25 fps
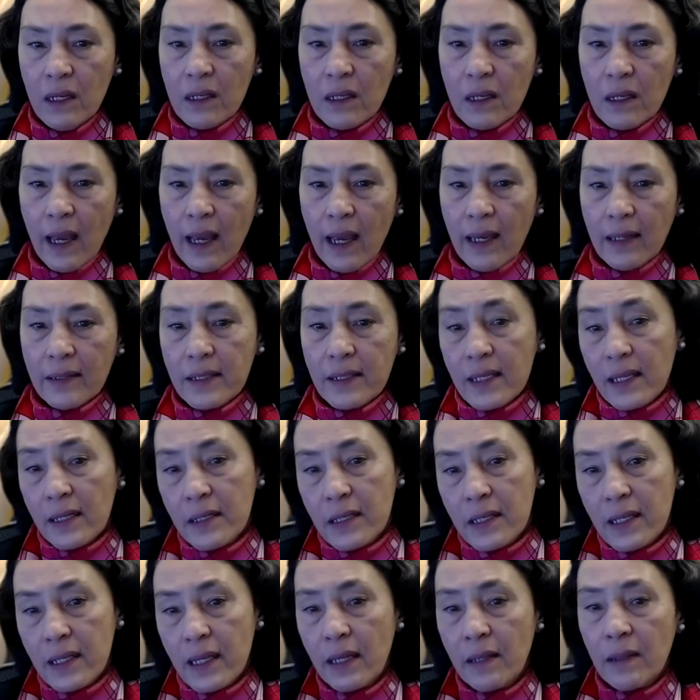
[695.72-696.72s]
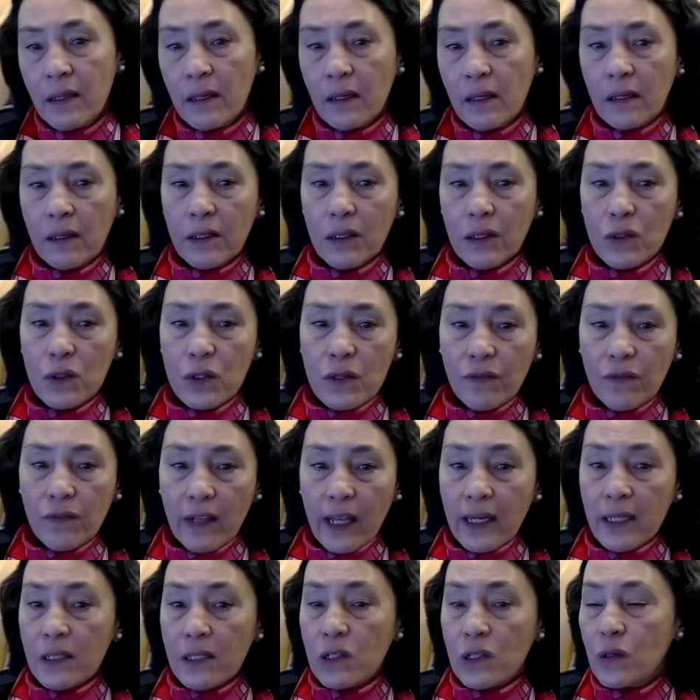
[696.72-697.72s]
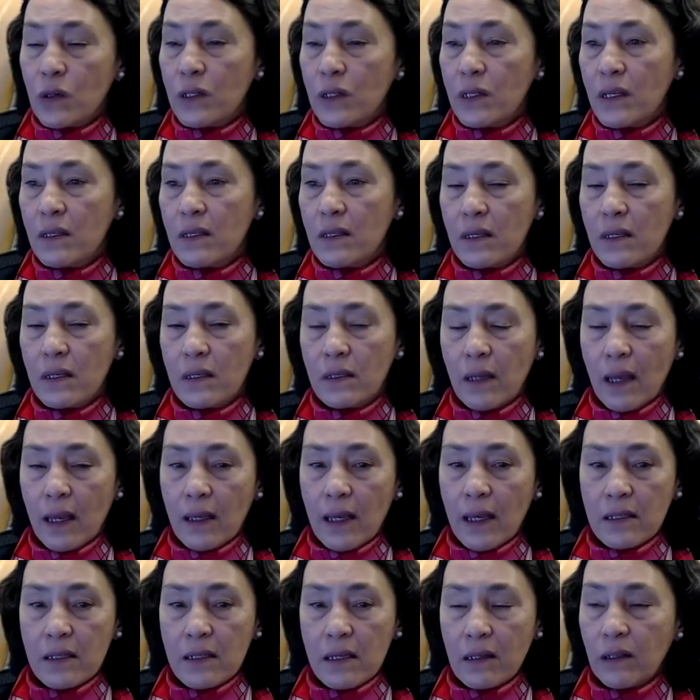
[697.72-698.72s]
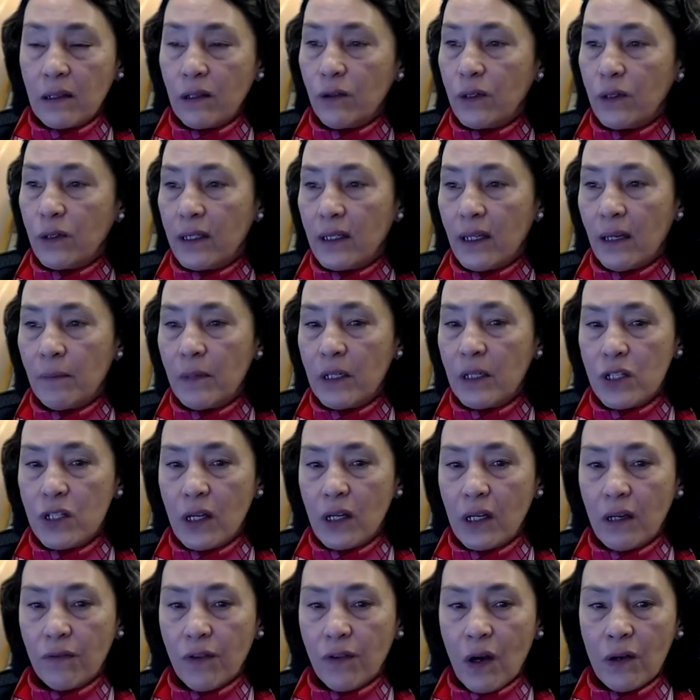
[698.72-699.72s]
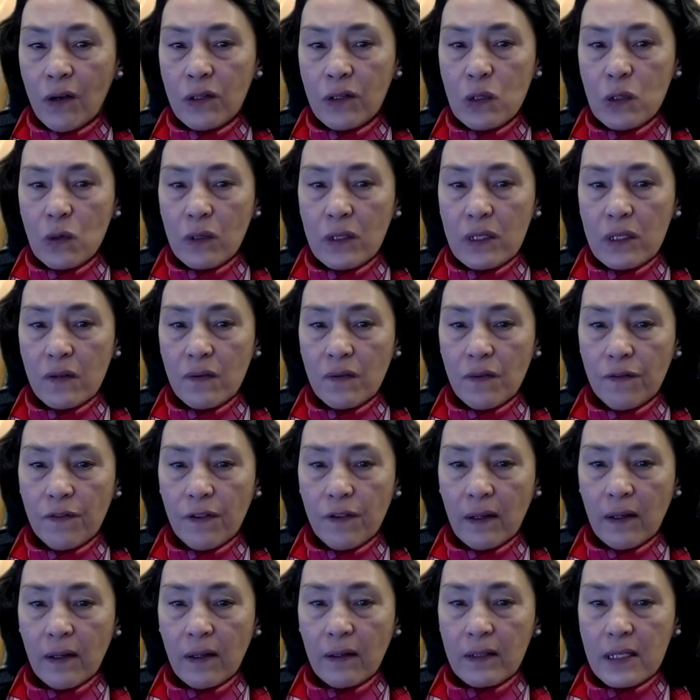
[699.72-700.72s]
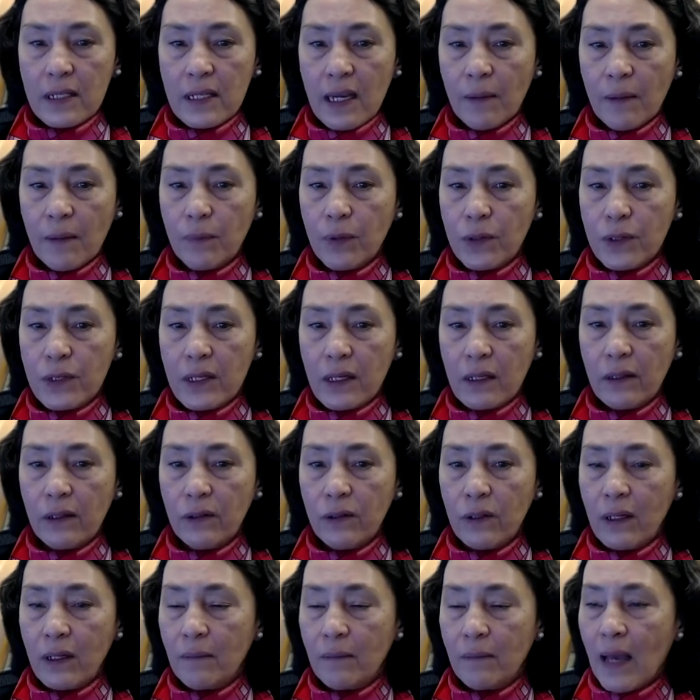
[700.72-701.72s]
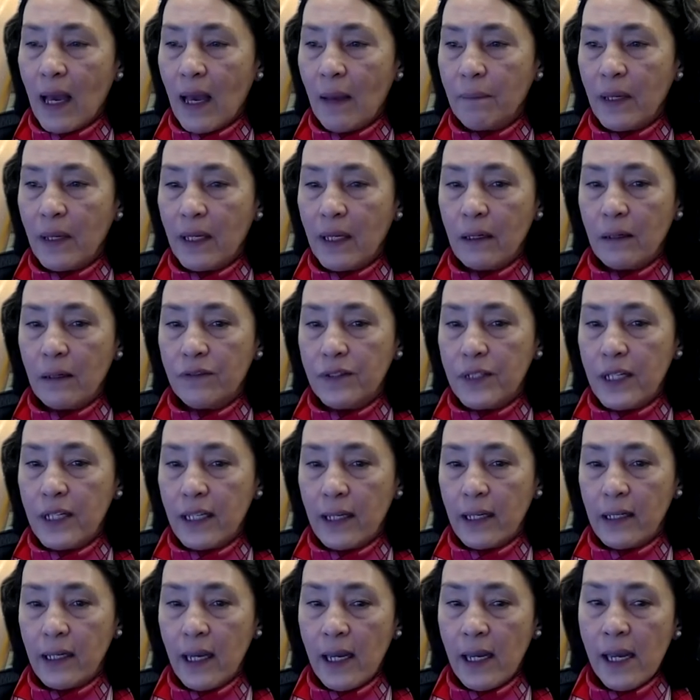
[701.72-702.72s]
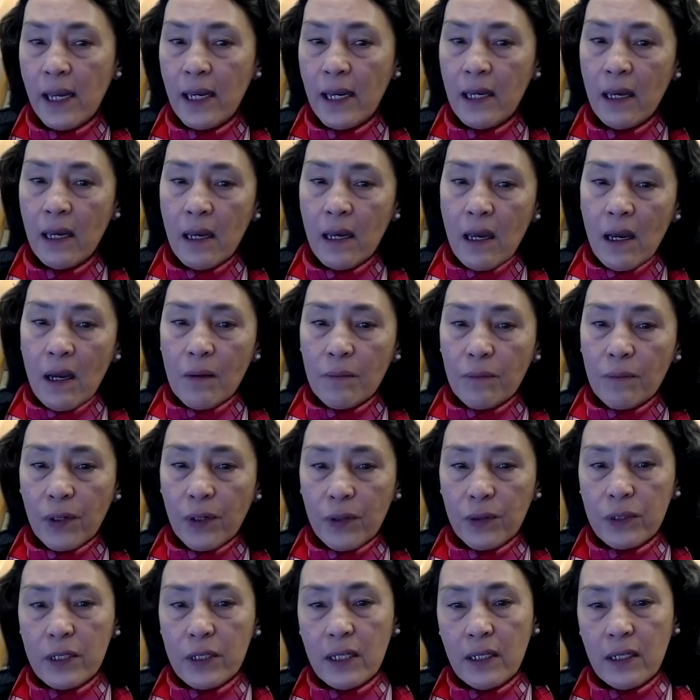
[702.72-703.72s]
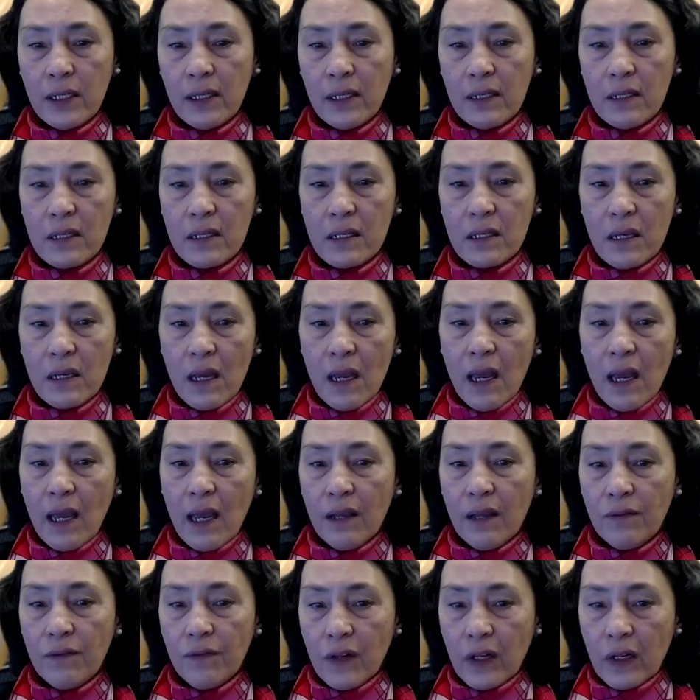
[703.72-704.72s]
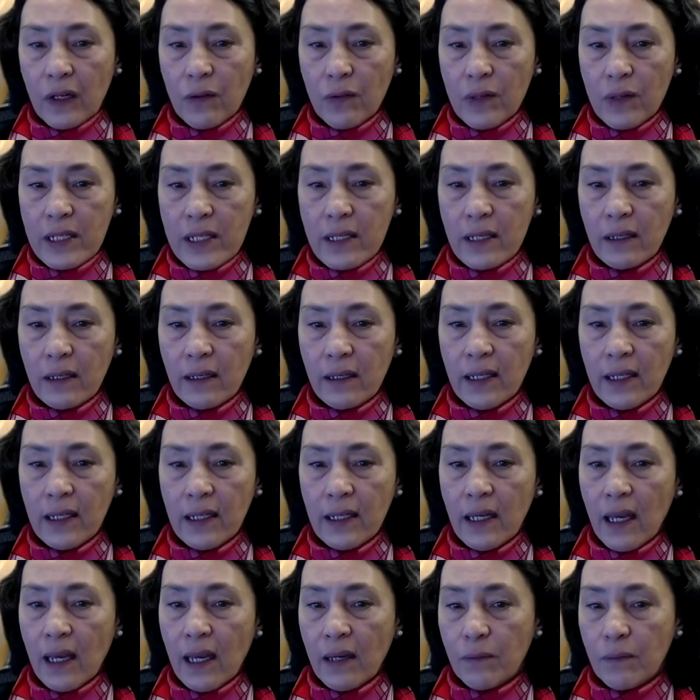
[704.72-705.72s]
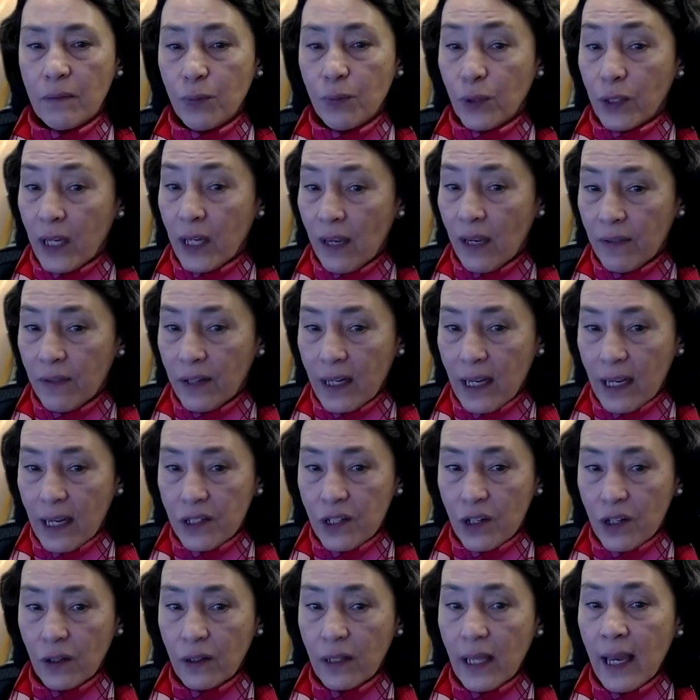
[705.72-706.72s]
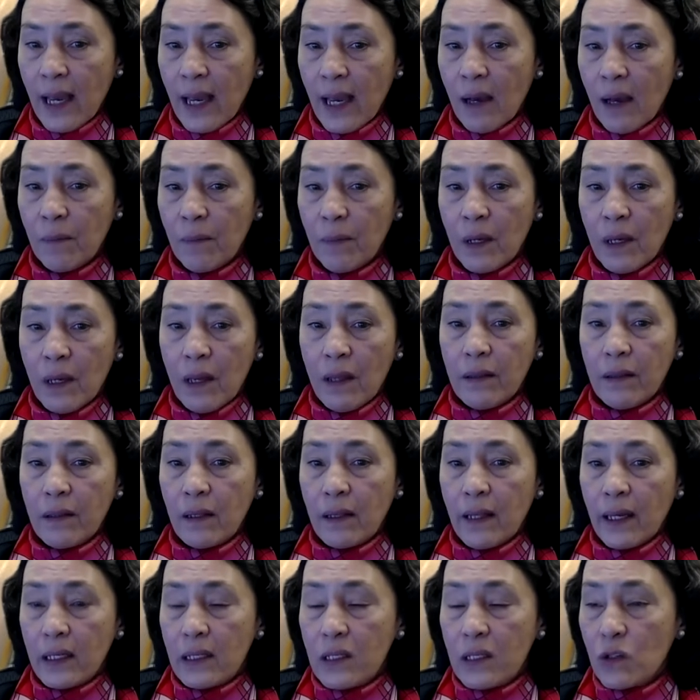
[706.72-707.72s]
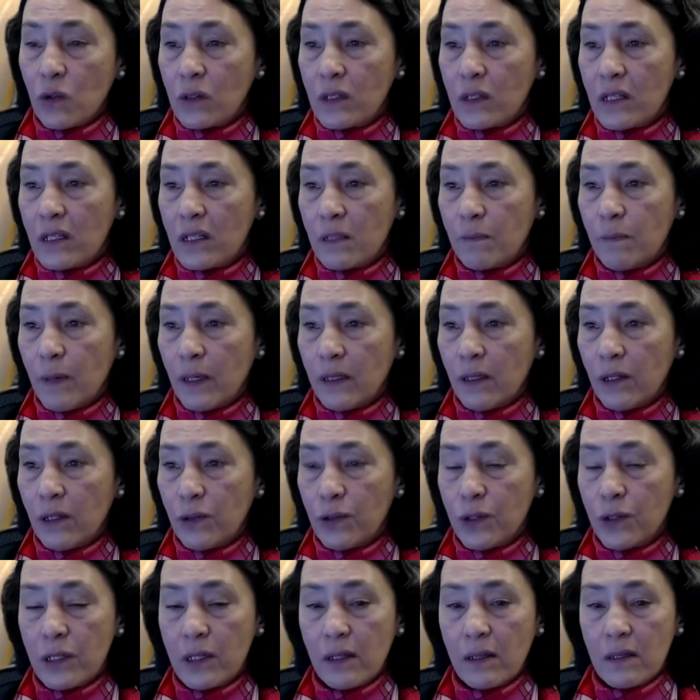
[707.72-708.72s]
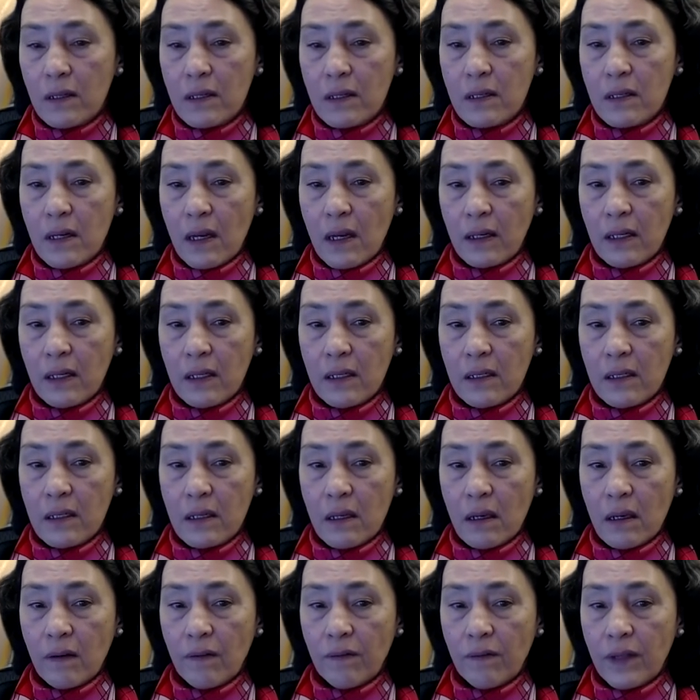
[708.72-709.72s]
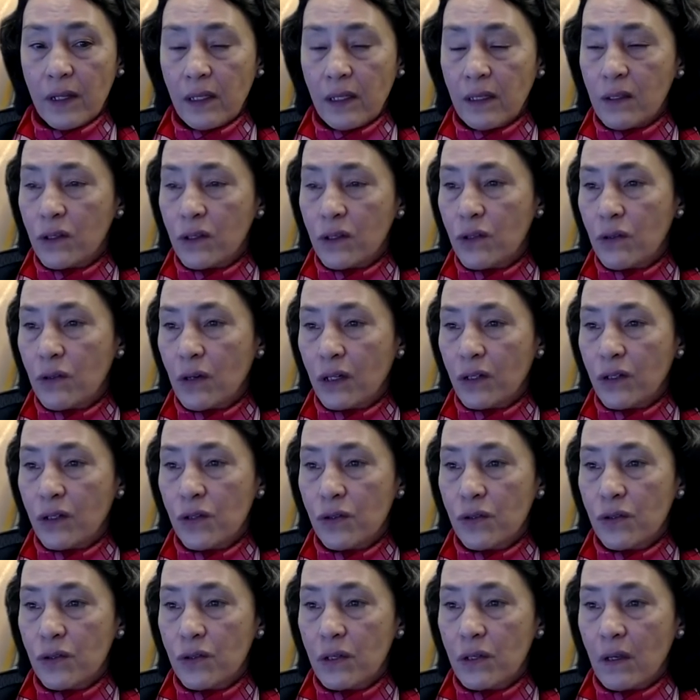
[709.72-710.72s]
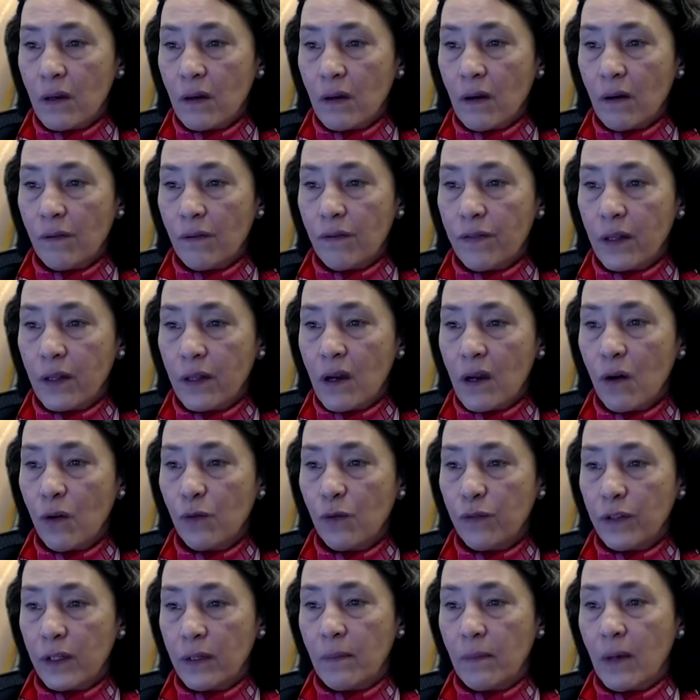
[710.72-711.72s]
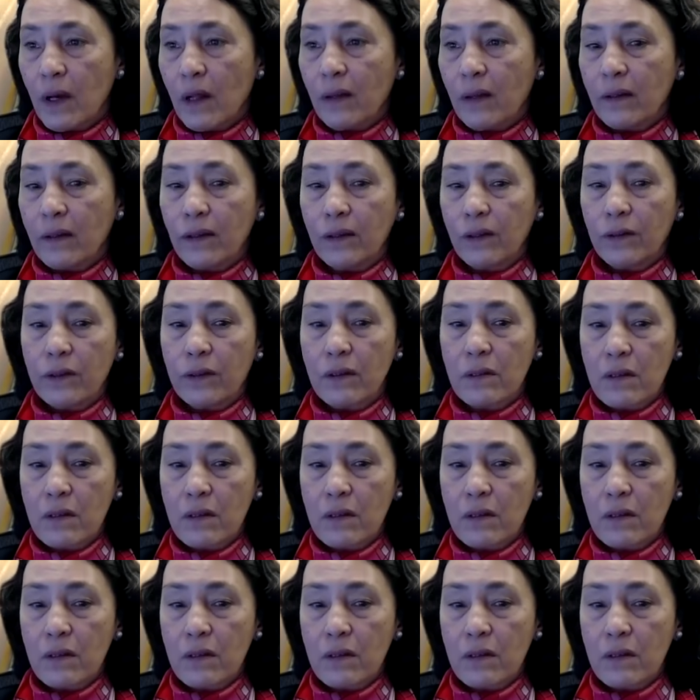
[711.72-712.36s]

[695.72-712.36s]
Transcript: And since then, the use of light sources has included imaging of all sorts of uh, samples, including mapping of DNA, proteins, and very recently at Brookhaven National Lab, the light source has been used in the studies of the inner structures of the COVID molecules.